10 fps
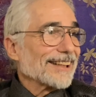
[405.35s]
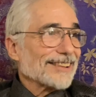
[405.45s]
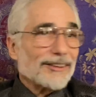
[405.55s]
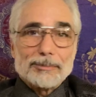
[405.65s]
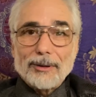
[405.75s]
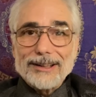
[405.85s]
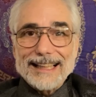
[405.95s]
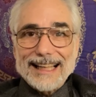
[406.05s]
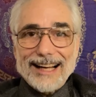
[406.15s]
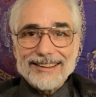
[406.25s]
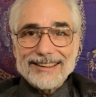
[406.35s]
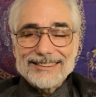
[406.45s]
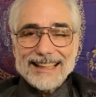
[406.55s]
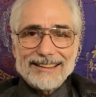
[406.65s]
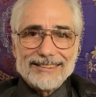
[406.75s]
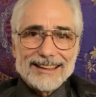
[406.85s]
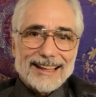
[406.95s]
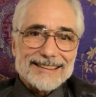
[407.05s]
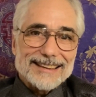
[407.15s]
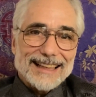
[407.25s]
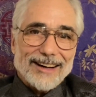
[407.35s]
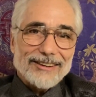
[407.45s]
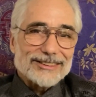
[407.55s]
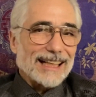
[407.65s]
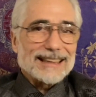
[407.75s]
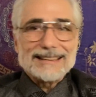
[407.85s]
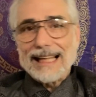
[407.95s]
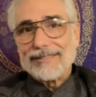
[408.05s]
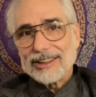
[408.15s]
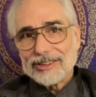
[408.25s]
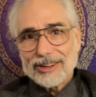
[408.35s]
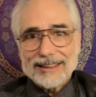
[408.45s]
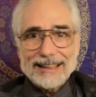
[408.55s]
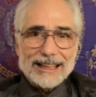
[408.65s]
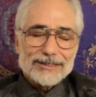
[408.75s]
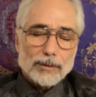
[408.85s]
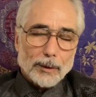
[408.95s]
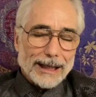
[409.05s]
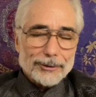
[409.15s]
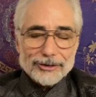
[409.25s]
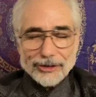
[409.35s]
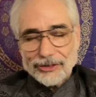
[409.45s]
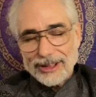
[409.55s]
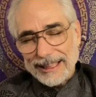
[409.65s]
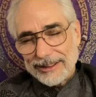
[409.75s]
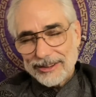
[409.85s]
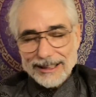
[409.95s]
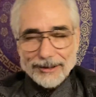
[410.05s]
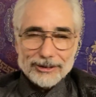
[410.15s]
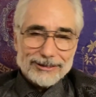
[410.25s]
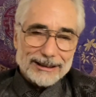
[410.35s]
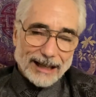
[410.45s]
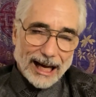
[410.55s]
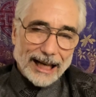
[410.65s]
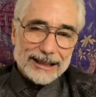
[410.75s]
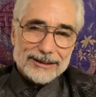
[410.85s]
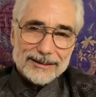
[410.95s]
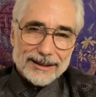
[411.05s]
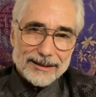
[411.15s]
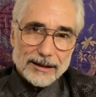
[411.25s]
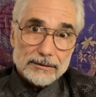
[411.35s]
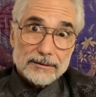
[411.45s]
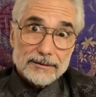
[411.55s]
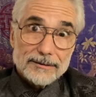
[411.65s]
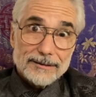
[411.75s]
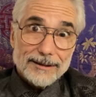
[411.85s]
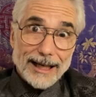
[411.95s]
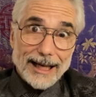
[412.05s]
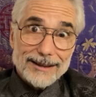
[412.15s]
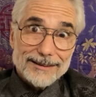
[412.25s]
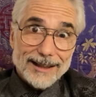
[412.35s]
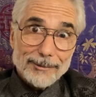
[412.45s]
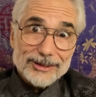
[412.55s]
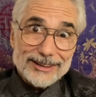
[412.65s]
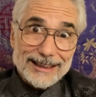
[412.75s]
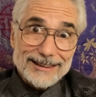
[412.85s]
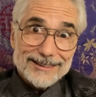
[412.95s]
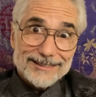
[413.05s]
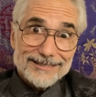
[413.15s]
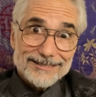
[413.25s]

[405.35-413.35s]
As I was putting it out, I was kind of realizing how I was kind of saving certain things for when I was a senior and I was retired. And I thought, hey, I'm a senior.